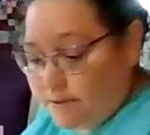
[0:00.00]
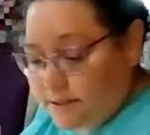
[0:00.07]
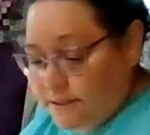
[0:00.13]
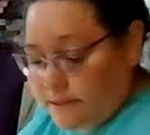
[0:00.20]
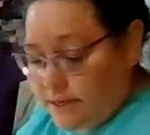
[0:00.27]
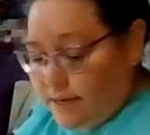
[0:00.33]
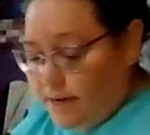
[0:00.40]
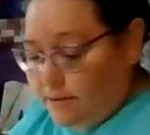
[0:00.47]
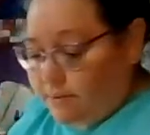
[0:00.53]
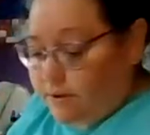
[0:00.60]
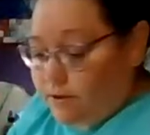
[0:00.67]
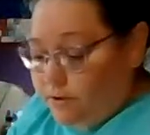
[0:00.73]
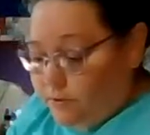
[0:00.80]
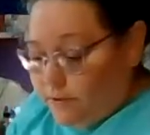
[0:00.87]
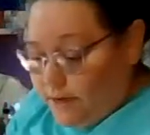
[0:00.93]
It's done. Now
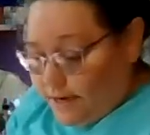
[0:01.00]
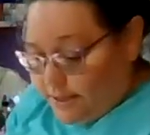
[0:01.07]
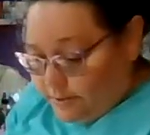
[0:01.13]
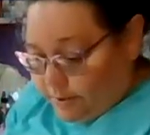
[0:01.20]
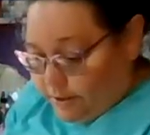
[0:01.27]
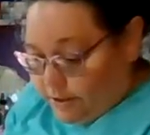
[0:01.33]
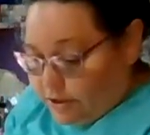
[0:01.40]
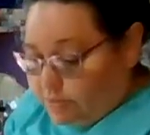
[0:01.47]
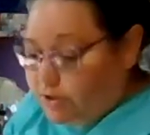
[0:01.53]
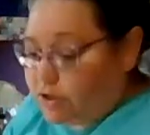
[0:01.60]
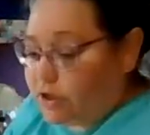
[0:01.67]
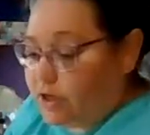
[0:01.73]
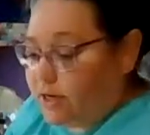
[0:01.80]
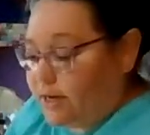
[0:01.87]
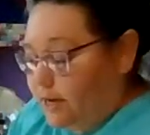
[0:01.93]
we're going to do the next one. So we're
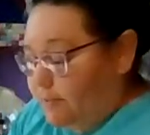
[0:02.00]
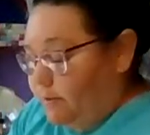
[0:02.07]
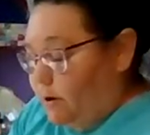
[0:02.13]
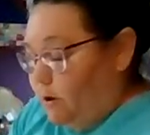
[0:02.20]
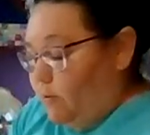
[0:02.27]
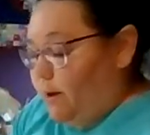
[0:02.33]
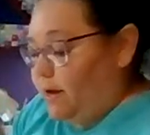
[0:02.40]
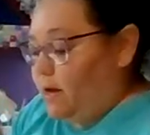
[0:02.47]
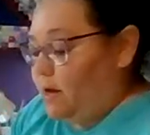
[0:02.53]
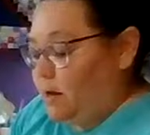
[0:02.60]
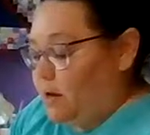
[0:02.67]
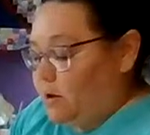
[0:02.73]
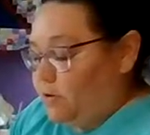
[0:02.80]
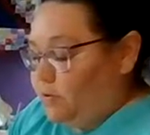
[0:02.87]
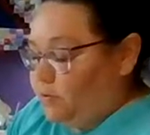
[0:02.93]
just going to keep
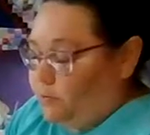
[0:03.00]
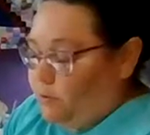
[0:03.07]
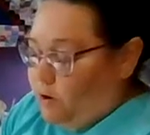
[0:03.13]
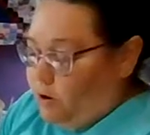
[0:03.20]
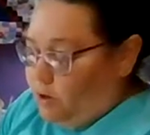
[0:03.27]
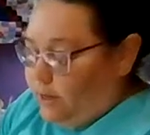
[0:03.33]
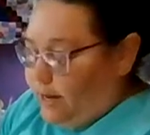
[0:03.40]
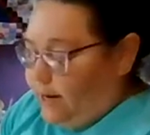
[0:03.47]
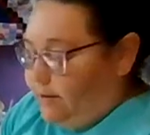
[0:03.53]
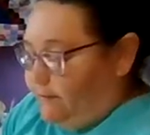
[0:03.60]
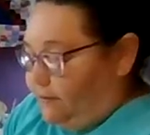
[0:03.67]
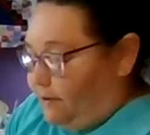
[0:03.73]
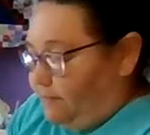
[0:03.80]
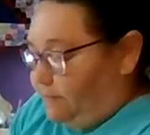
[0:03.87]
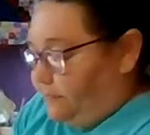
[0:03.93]
going through all 8
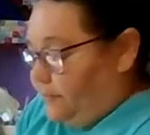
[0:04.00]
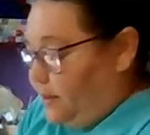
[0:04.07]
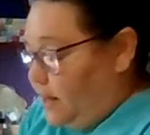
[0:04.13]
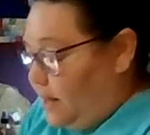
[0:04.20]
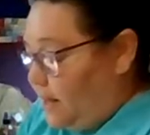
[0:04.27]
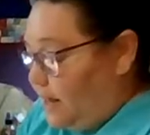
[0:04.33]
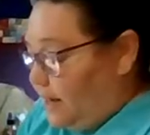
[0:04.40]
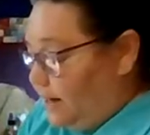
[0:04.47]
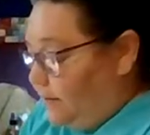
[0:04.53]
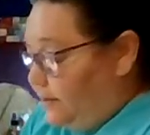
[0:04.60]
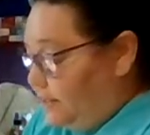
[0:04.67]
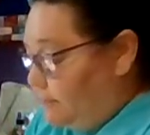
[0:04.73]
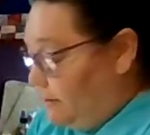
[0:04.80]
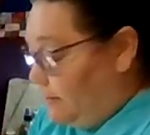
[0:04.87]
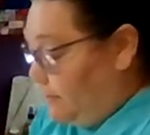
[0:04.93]
of them.
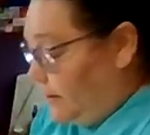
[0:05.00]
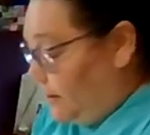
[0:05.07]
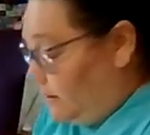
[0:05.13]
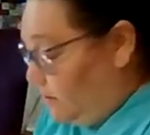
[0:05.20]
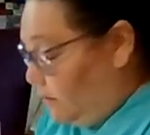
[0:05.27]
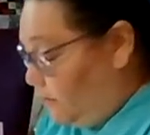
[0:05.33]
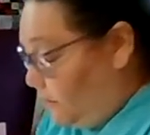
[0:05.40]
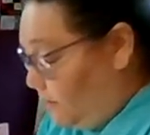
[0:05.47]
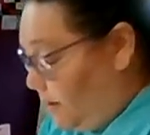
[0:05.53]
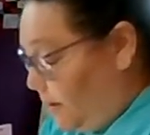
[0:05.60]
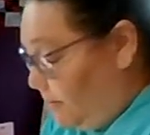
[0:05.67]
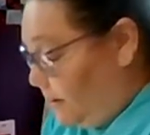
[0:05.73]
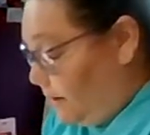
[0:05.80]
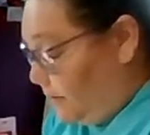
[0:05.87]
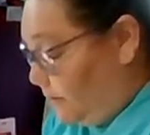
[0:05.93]
Now this might be a little
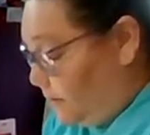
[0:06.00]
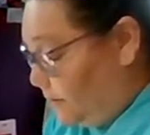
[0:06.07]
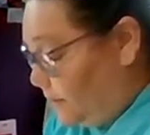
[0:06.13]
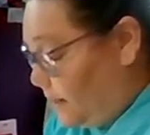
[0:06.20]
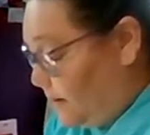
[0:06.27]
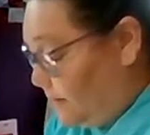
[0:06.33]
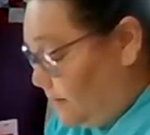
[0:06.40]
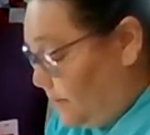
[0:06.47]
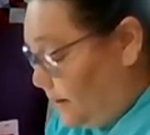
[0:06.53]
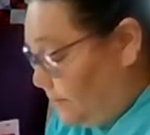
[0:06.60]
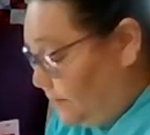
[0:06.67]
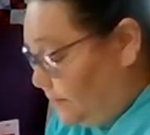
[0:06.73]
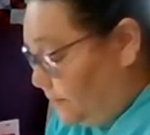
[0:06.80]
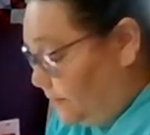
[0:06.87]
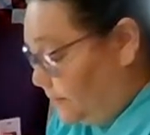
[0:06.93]
overwhelming for some,
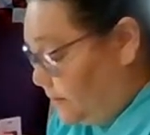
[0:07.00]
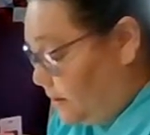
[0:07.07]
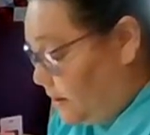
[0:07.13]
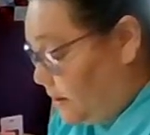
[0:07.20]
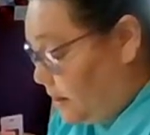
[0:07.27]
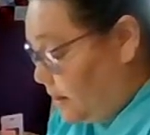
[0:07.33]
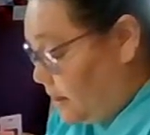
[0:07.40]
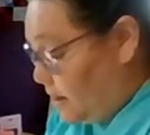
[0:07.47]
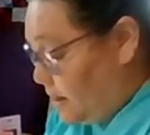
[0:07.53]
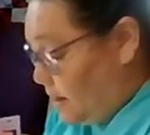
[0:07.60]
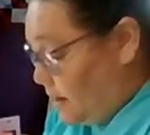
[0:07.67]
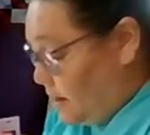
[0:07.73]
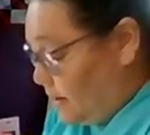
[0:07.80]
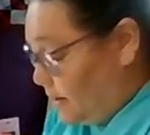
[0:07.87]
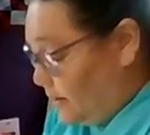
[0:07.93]
but
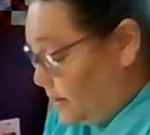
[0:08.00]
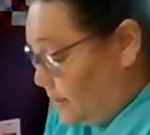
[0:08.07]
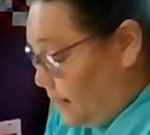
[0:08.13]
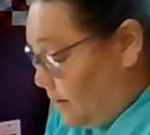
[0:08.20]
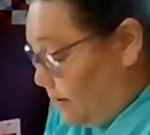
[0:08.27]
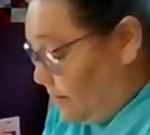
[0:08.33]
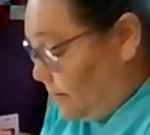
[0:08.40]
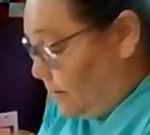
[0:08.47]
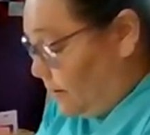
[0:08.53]
how